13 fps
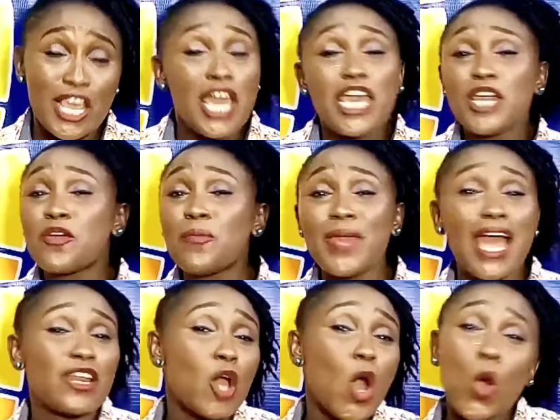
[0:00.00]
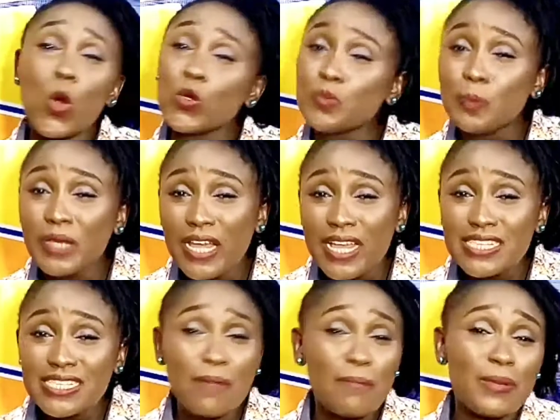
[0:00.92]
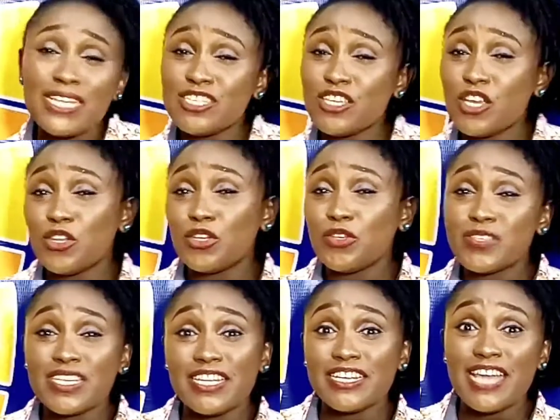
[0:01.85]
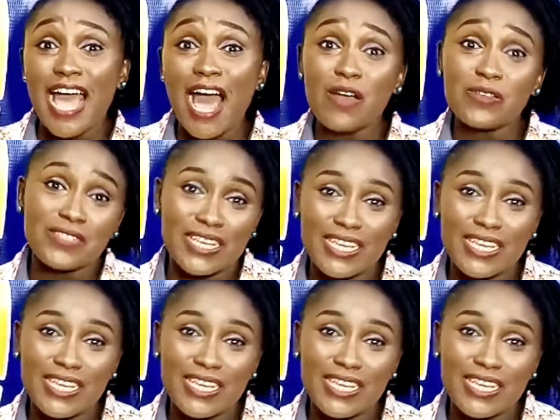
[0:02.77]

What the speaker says: It could be an old plate, a plate you're not using in the house again.